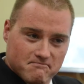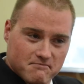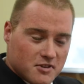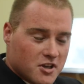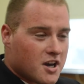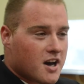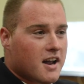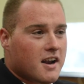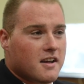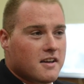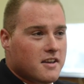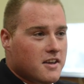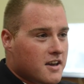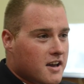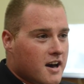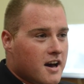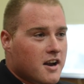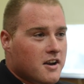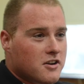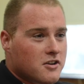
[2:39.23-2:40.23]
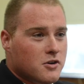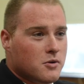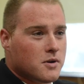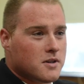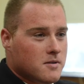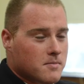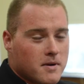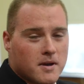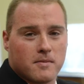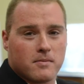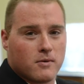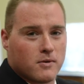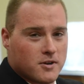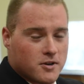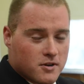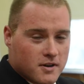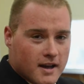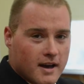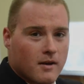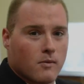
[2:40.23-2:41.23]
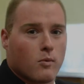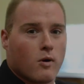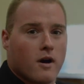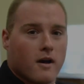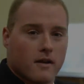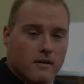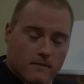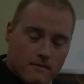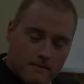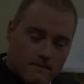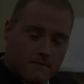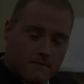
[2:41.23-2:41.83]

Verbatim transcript: you gotta you gotta do what the people in your town want.